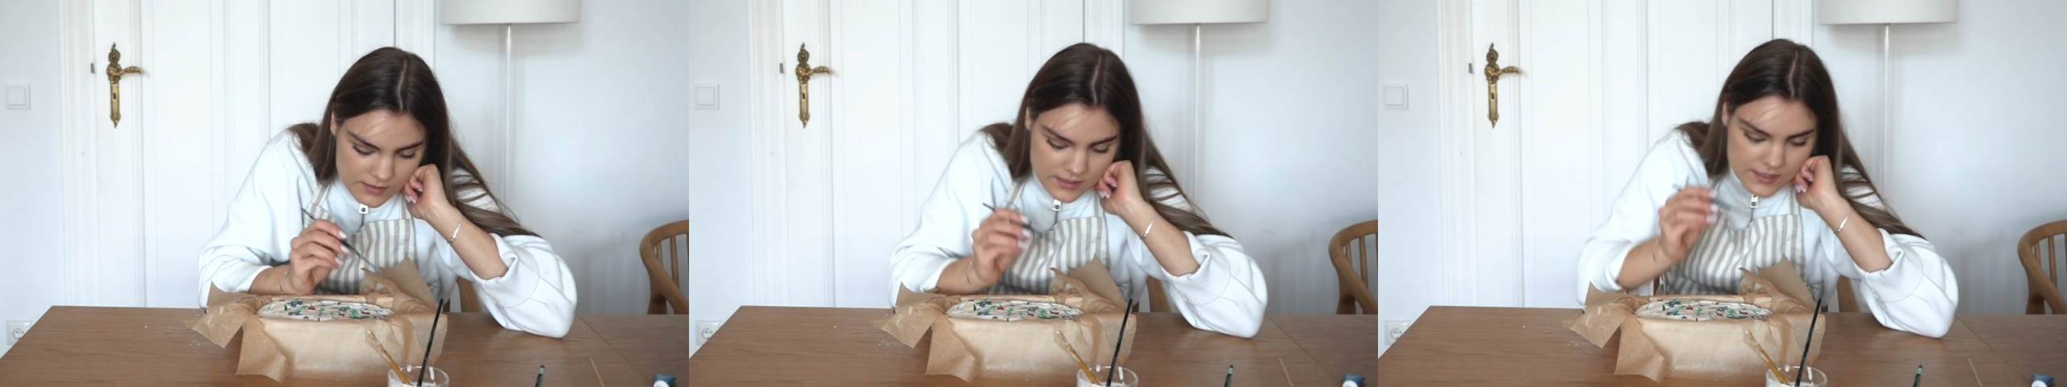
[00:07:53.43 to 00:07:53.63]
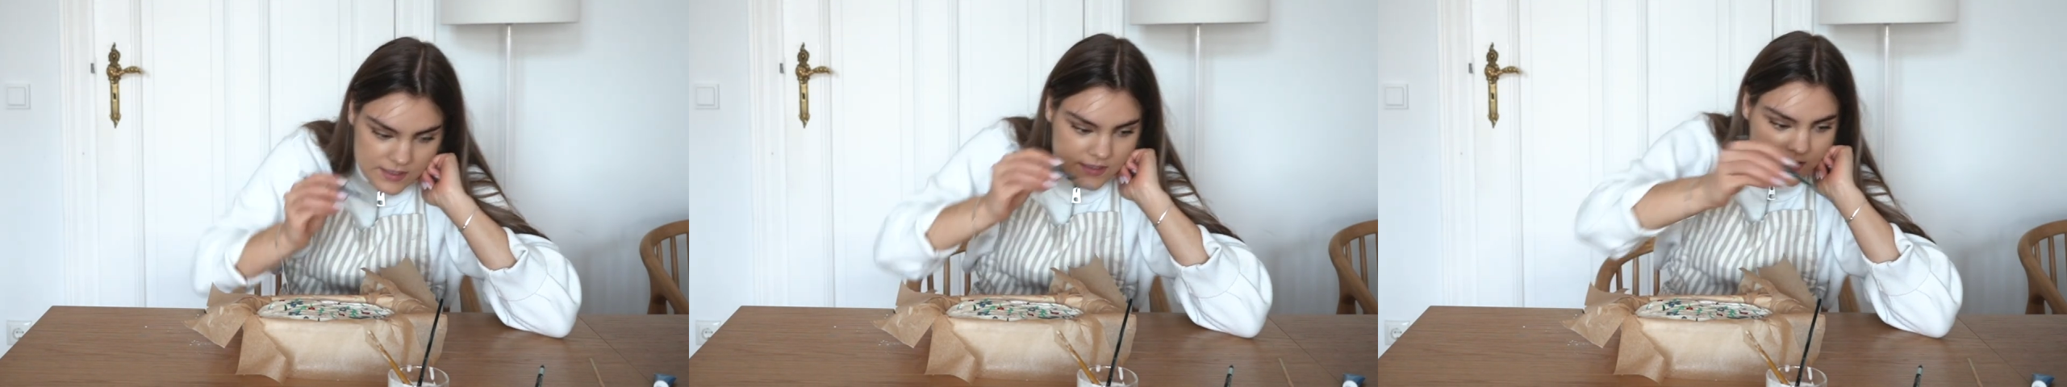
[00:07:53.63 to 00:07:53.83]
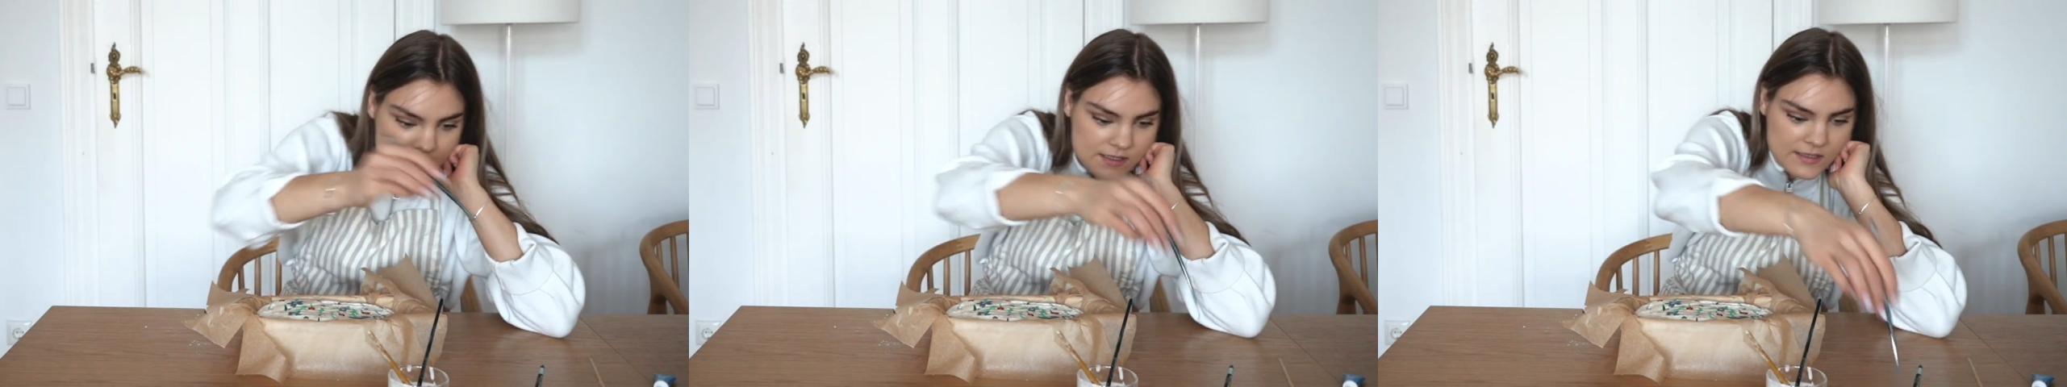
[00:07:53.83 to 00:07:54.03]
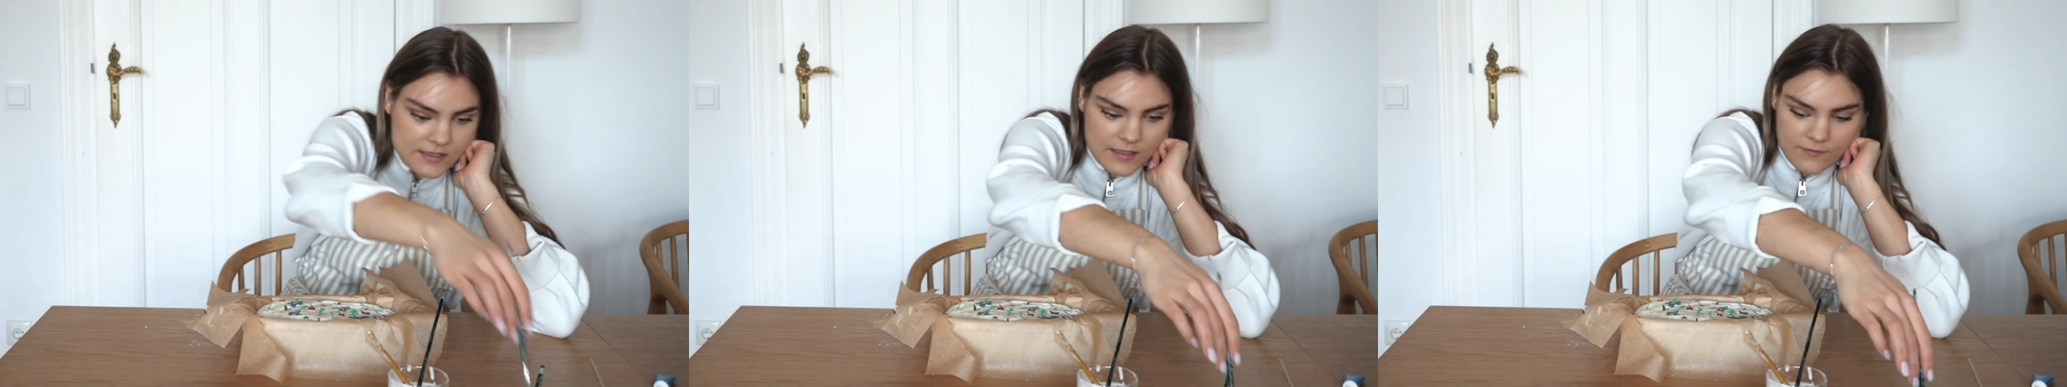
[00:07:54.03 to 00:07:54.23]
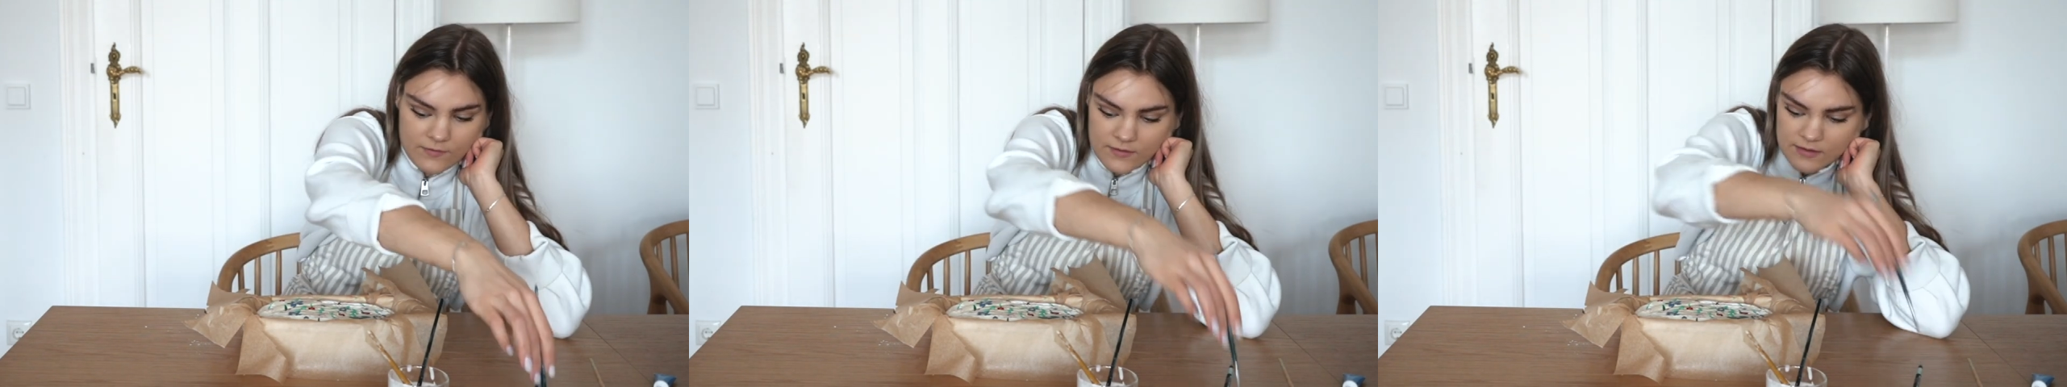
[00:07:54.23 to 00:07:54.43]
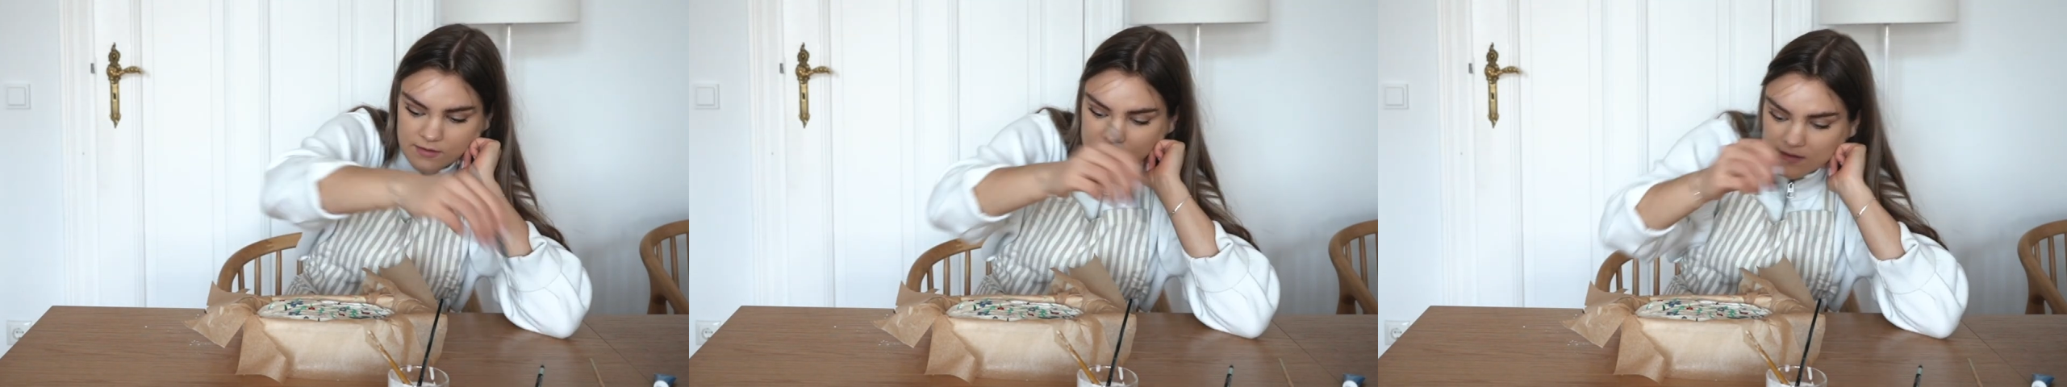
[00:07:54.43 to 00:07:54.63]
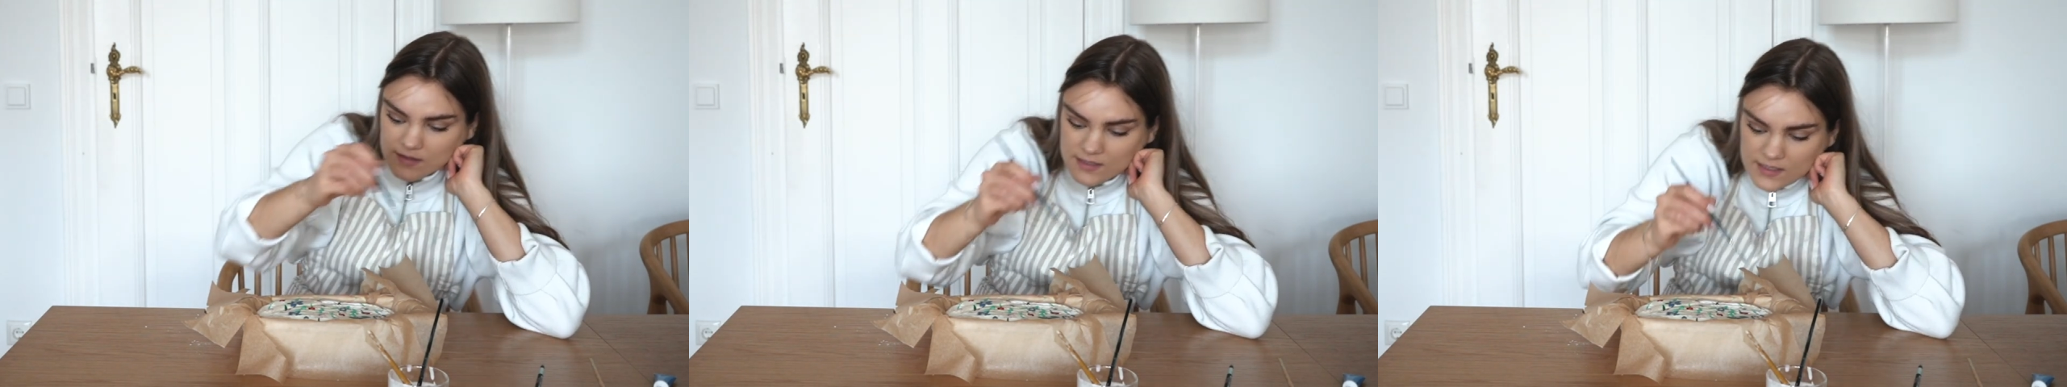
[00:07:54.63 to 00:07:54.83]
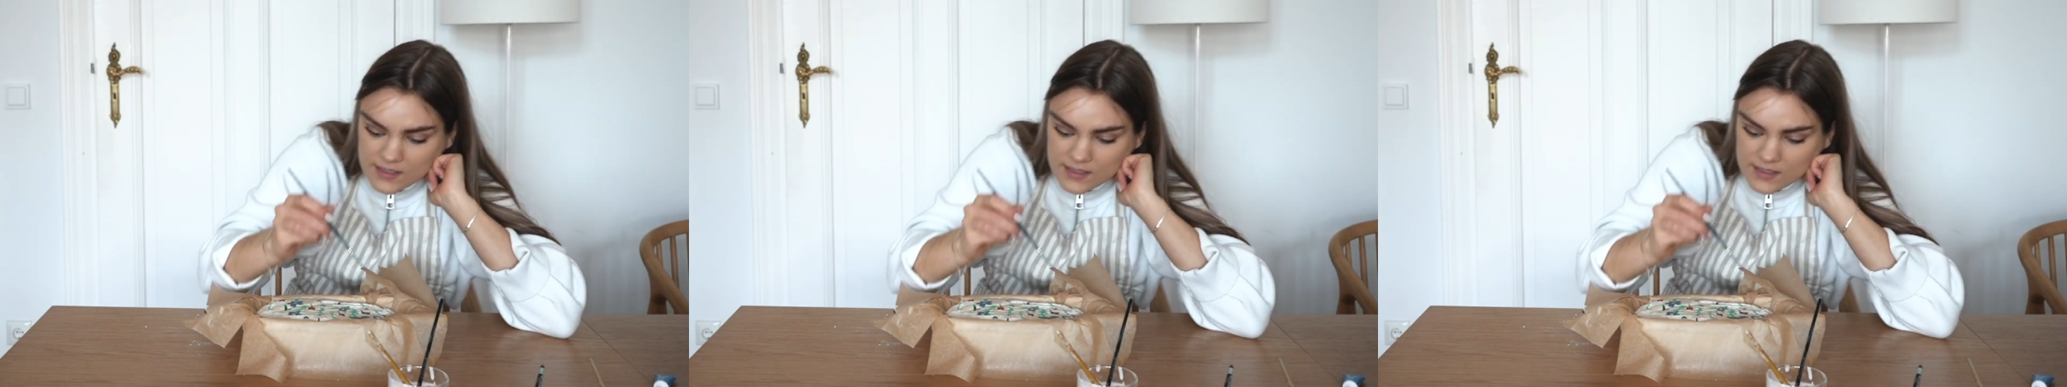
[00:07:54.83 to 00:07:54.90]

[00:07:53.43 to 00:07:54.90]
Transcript: is definitely the